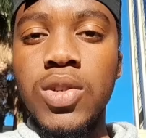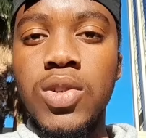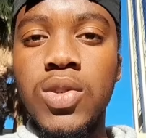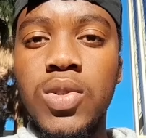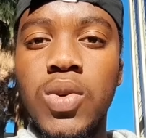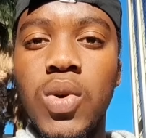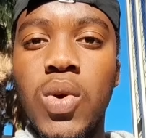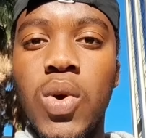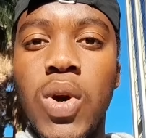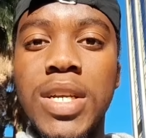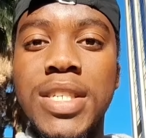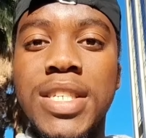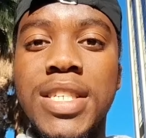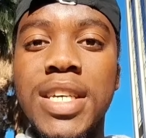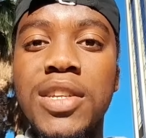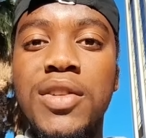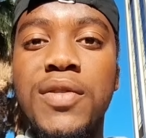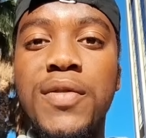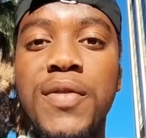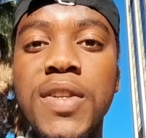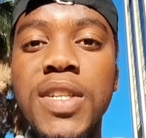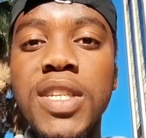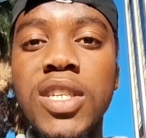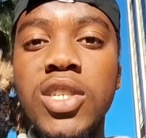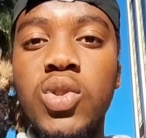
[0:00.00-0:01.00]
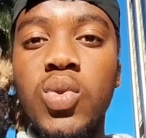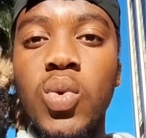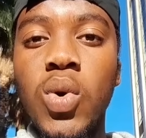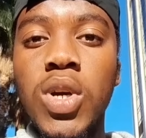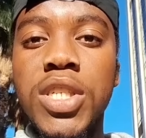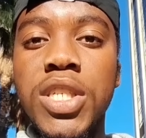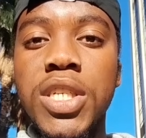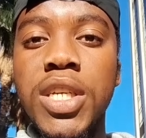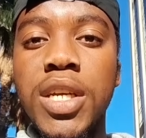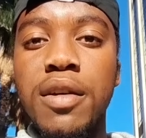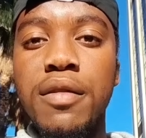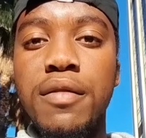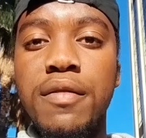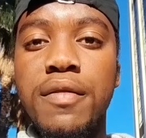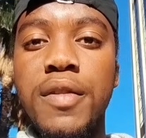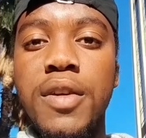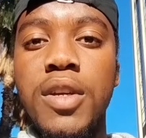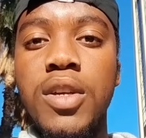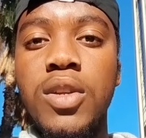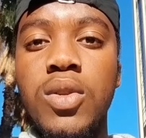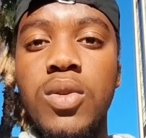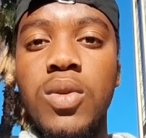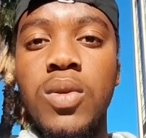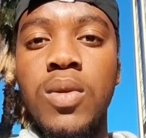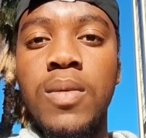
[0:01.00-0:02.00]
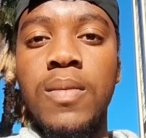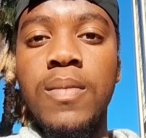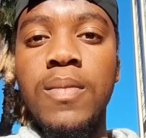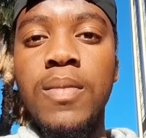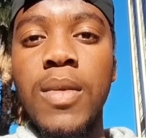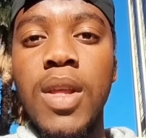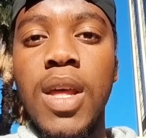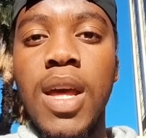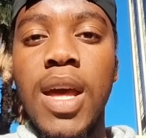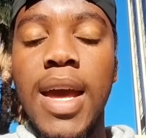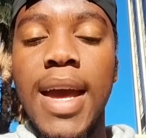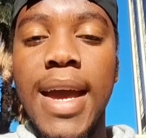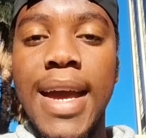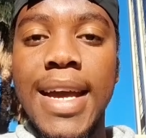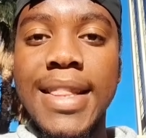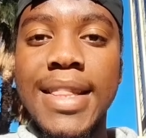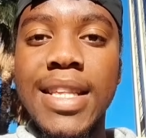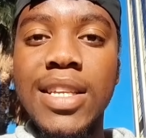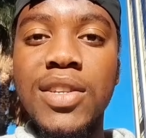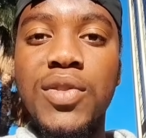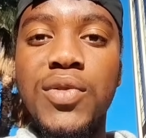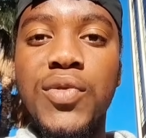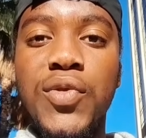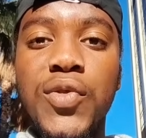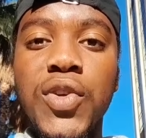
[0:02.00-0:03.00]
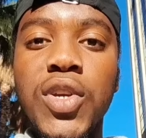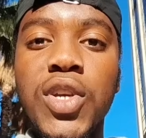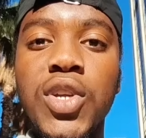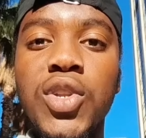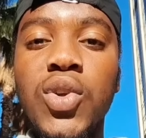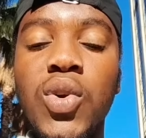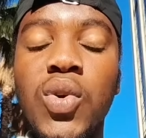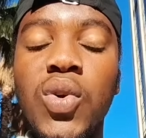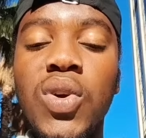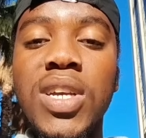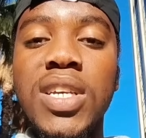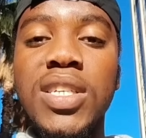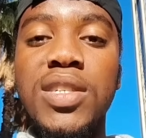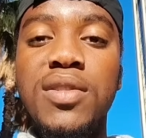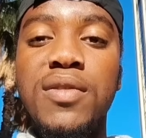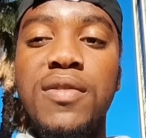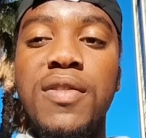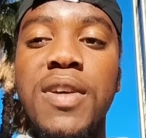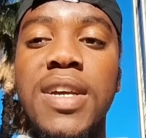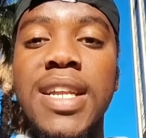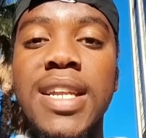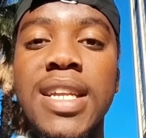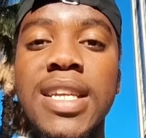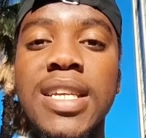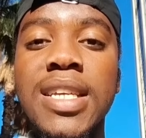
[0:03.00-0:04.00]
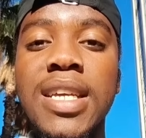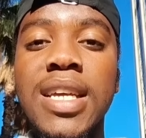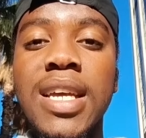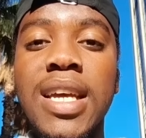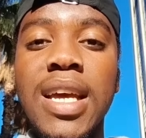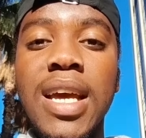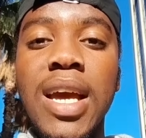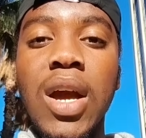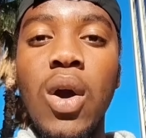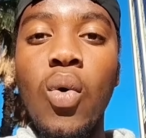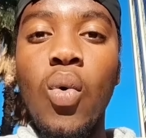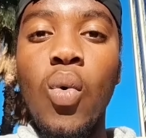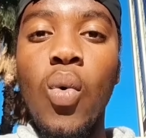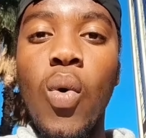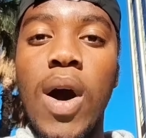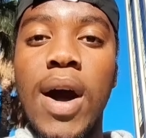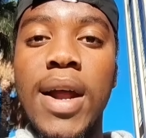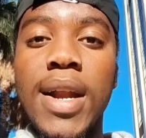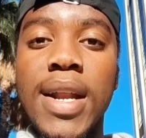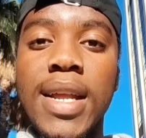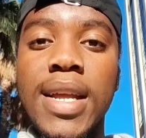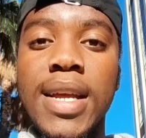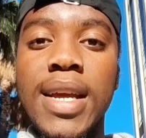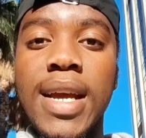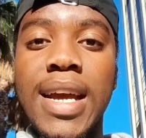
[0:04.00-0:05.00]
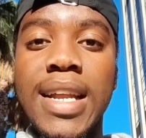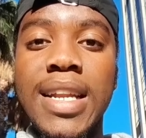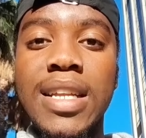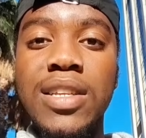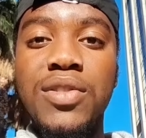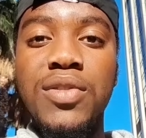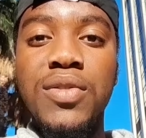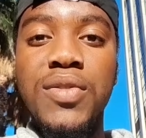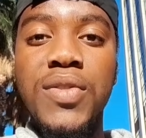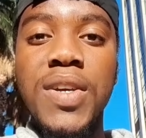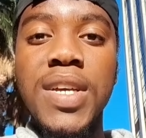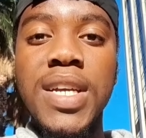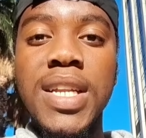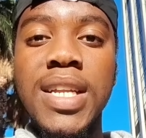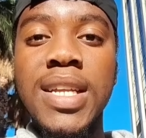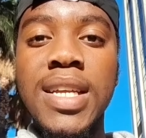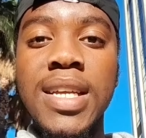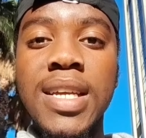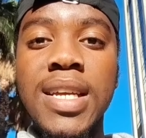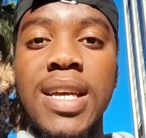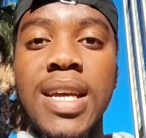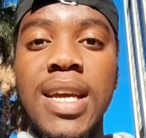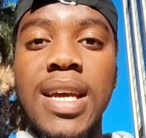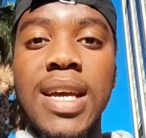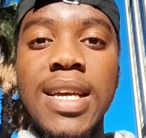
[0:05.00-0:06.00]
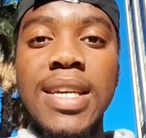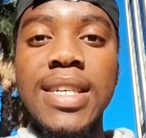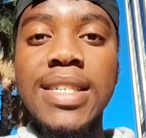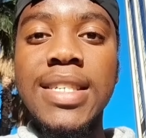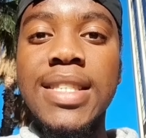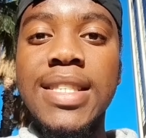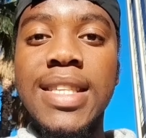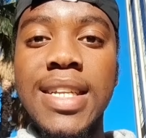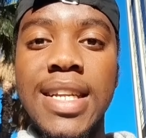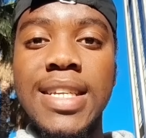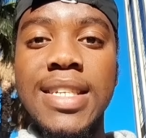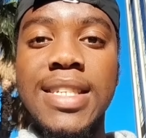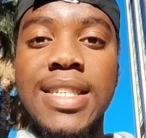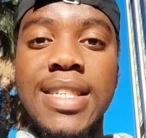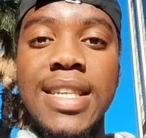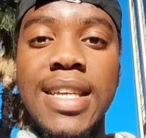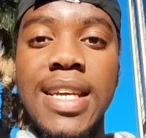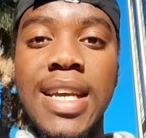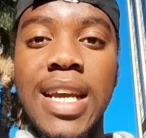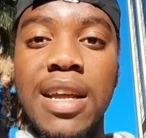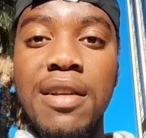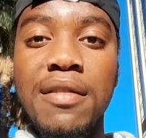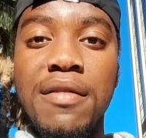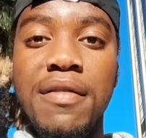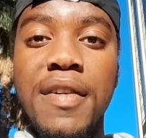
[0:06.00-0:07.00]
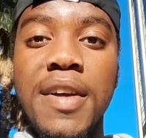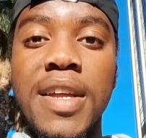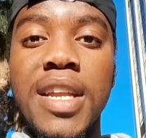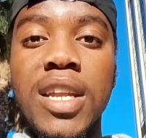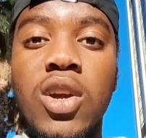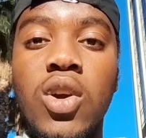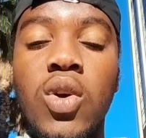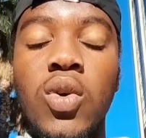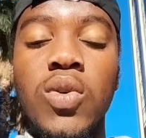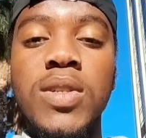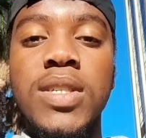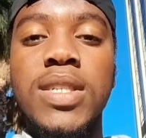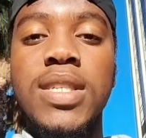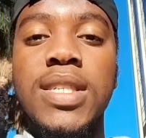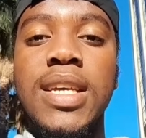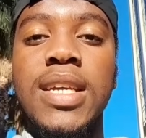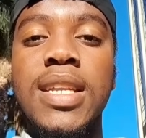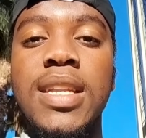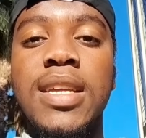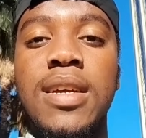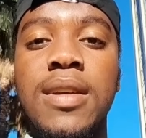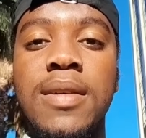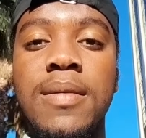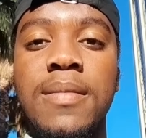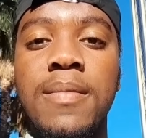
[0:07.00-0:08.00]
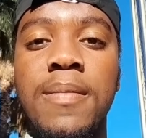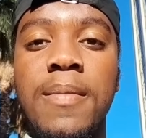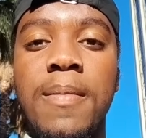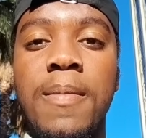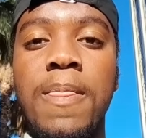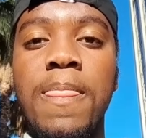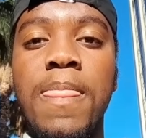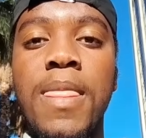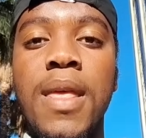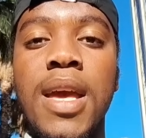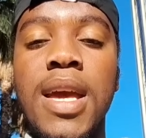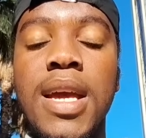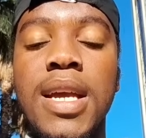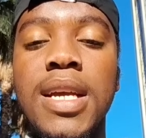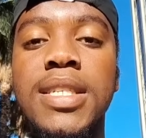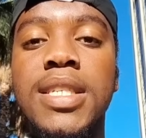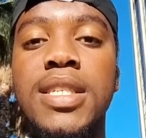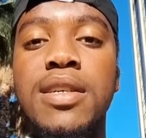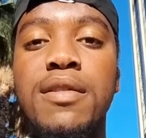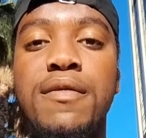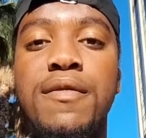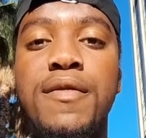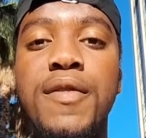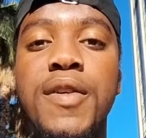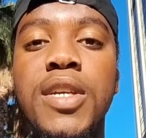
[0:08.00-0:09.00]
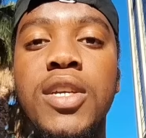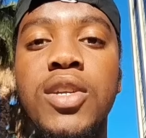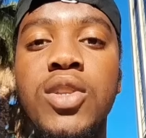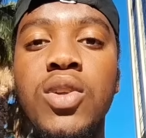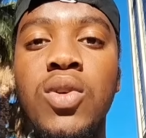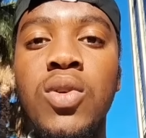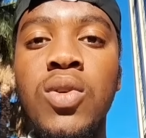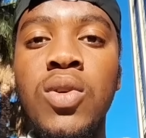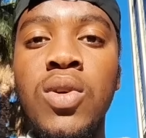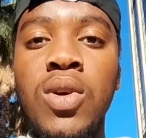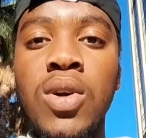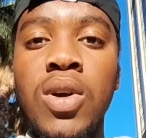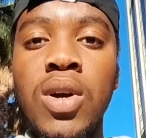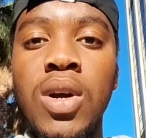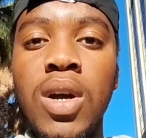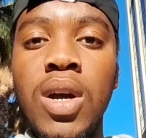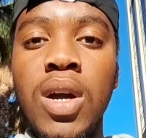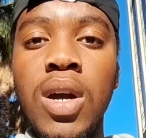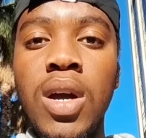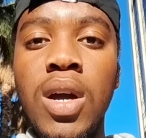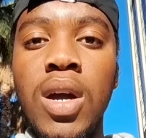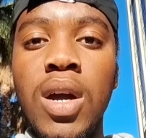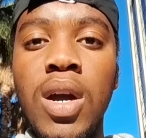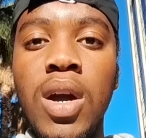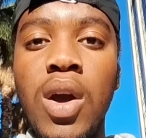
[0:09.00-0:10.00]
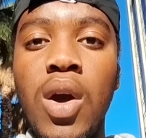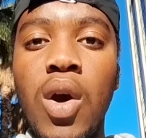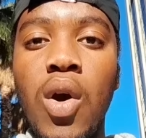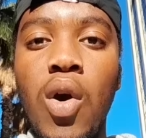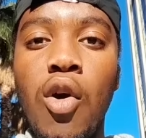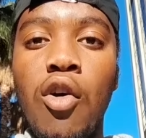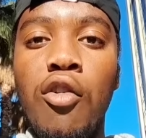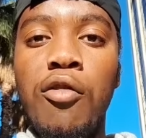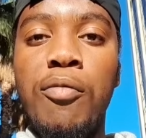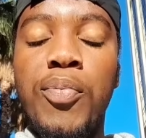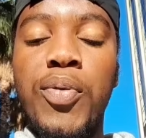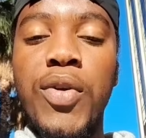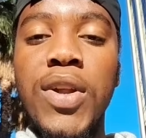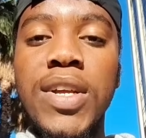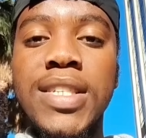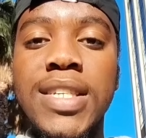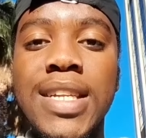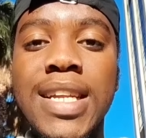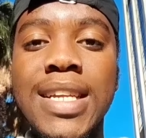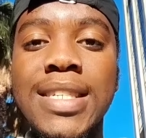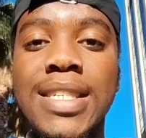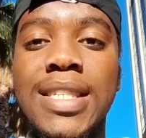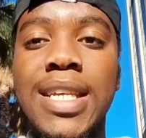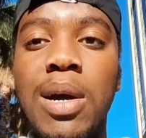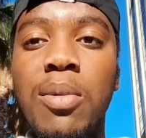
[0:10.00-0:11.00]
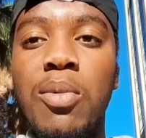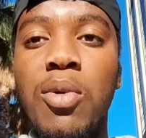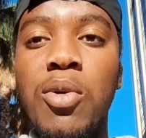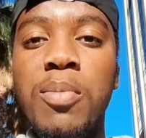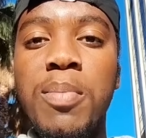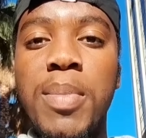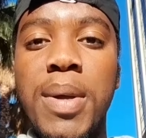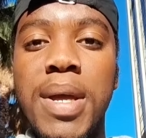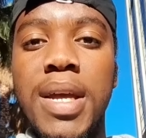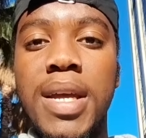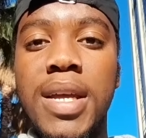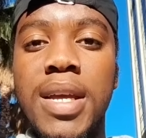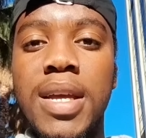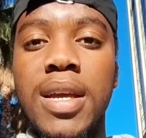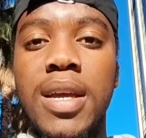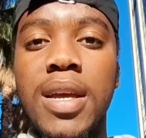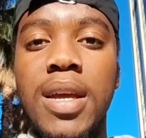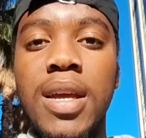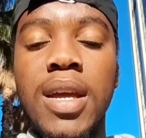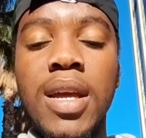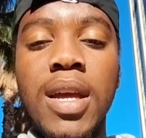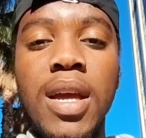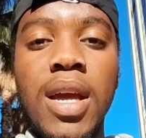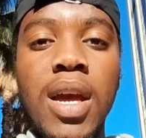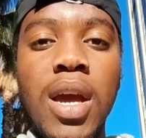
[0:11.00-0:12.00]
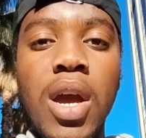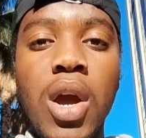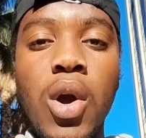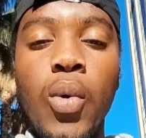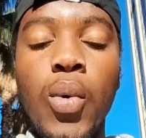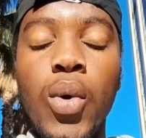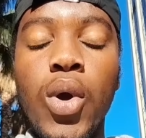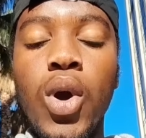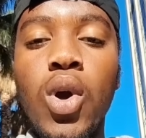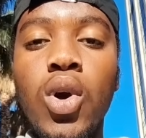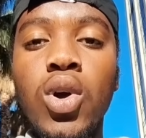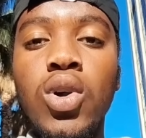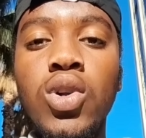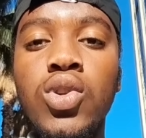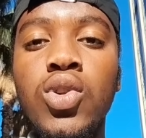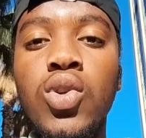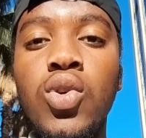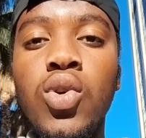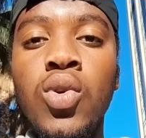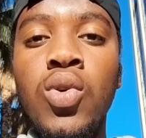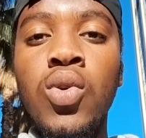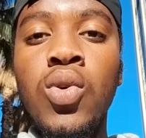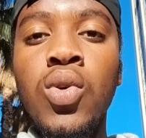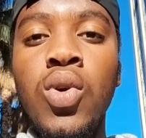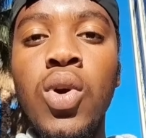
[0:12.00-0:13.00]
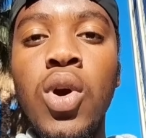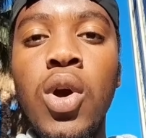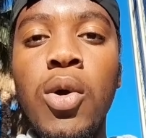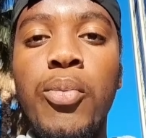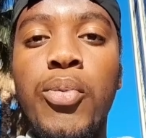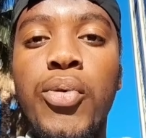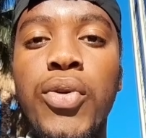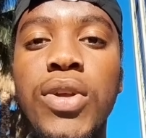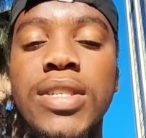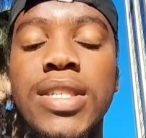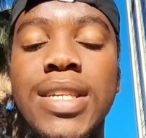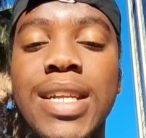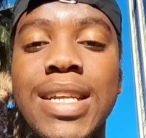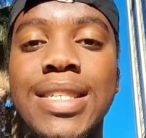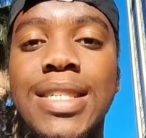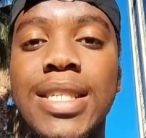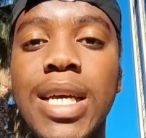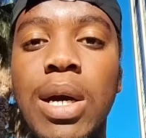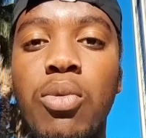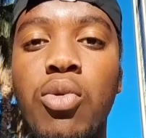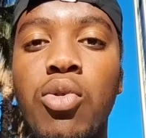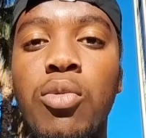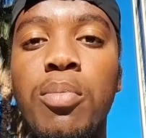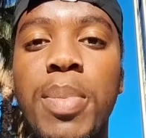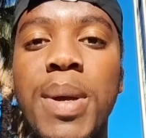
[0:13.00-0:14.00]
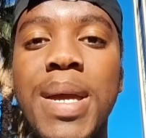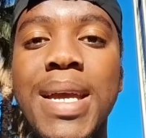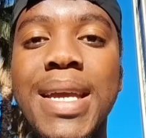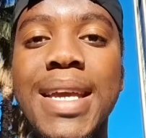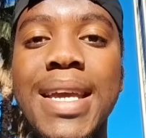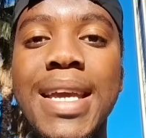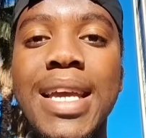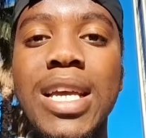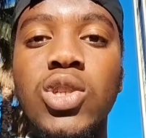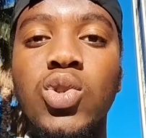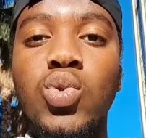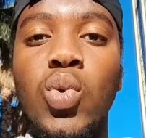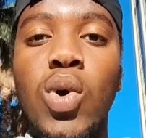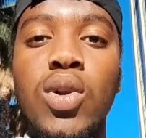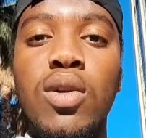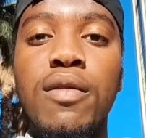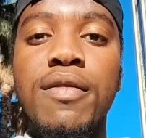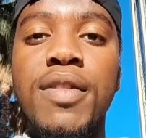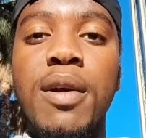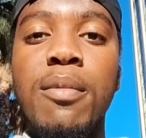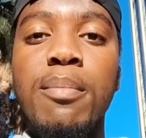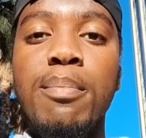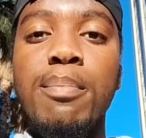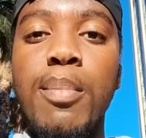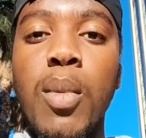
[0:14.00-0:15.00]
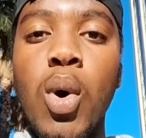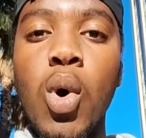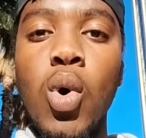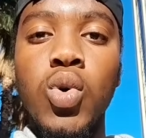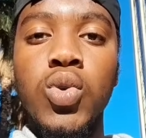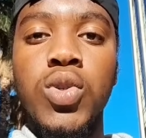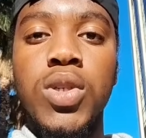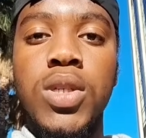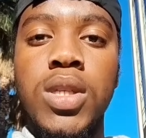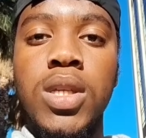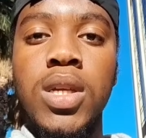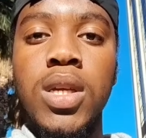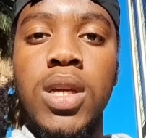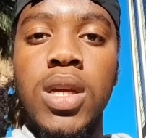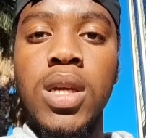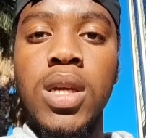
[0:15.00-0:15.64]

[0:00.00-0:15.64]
so i just finished watching a video and this video is very worrying and it's very stressing and very concerning it's a video of president thabo mbeki we all know president thabo mbeki is one of the most